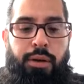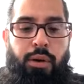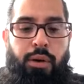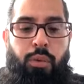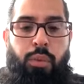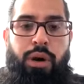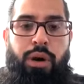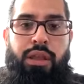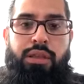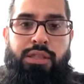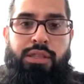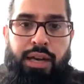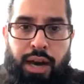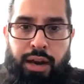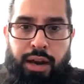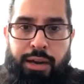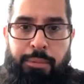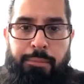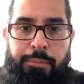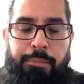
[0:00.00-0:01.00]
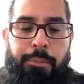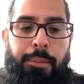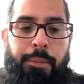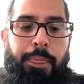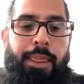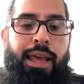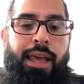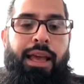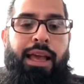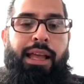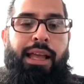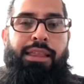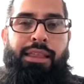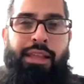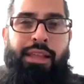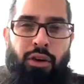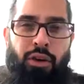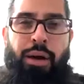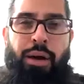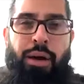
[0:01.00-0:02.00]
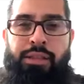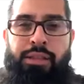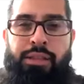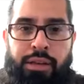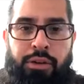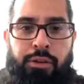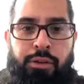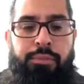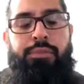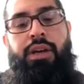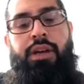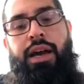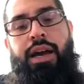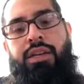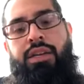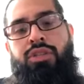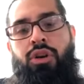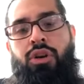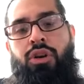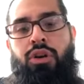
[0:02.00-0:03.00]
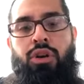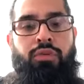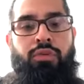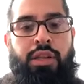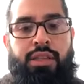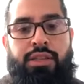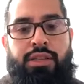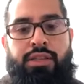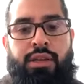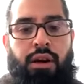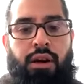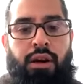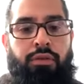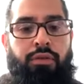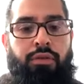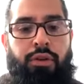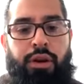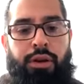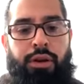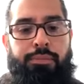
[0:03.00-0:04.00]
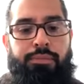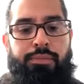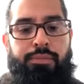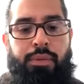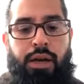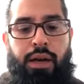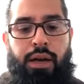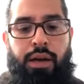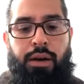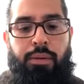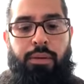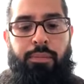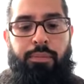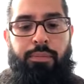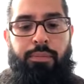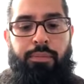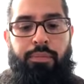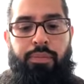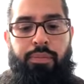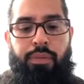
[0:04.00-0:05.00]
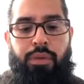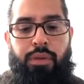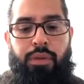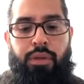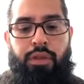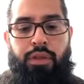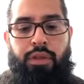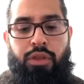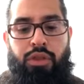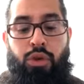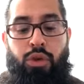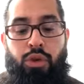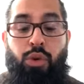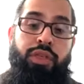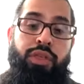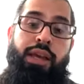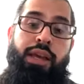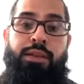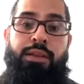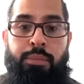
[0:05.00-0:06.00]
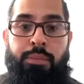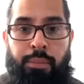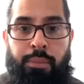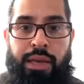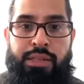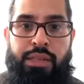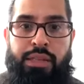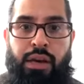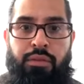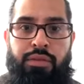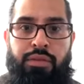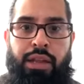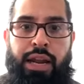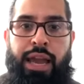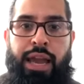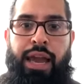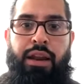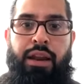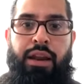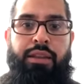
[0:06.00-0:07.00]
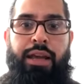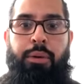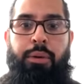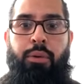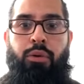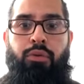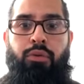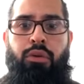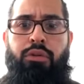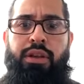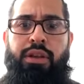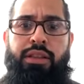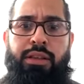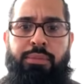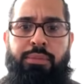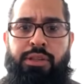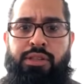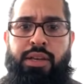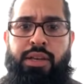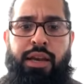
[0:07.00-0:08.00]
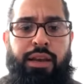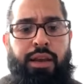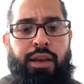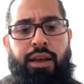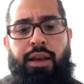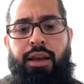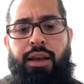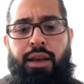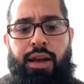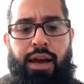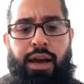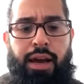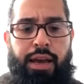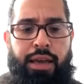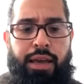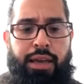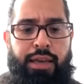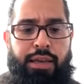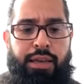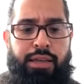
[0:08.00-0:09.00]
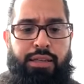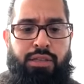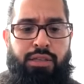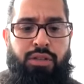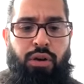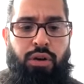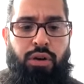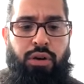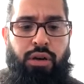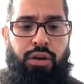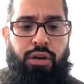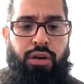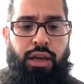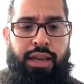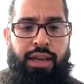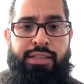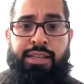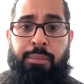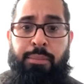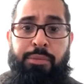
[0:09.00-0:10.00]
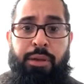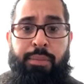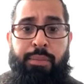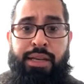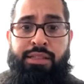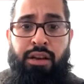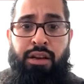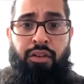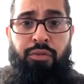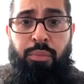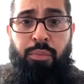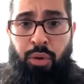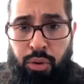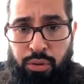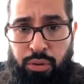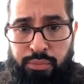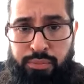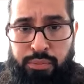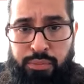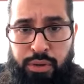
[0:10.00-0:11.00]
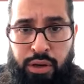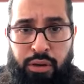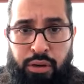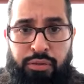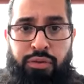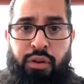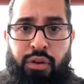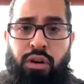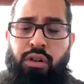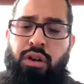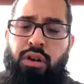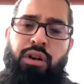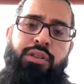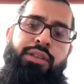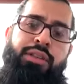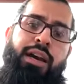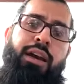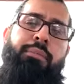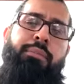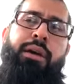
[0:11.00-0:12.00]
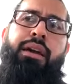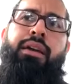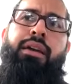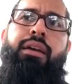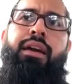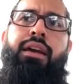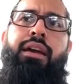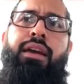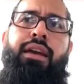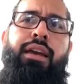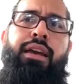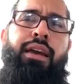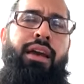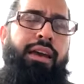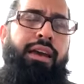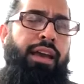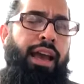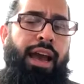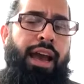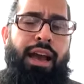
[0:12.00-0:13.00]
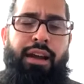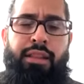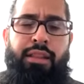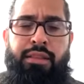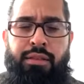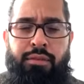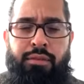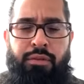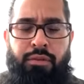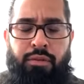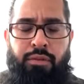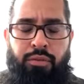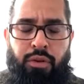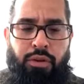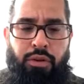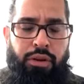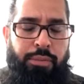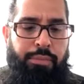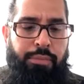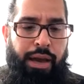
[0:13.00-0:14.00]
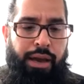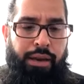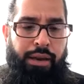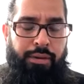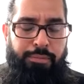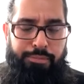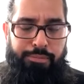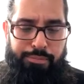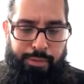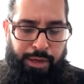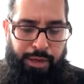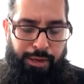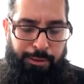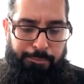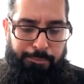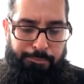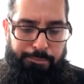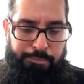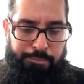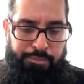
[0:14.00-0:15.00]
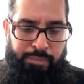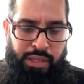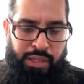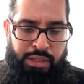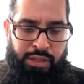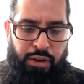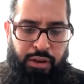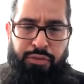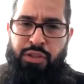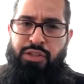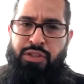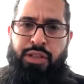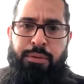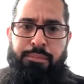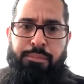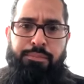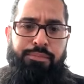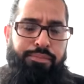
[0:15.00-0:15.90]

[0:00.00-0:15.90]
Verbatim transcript: with time, little by little, I started rediscovering um, new things about myself that I had that were very deep inside. I started accepting myself more. You know, for a long time, I, I, I had very bad um, self esteem.